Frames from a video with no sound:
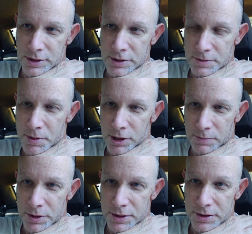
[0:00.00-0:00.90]
in his
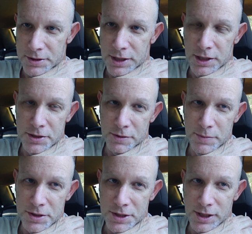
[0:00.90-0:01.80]
apartment and his keys are
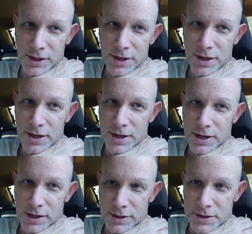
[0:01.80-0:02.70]
missing
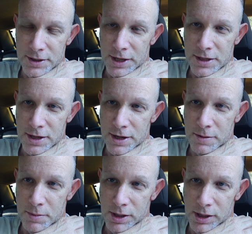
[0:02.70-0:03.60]
and it's
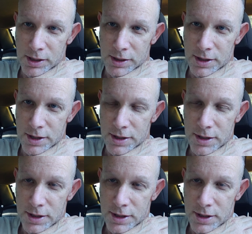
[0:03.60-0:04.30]
nighttime and uh,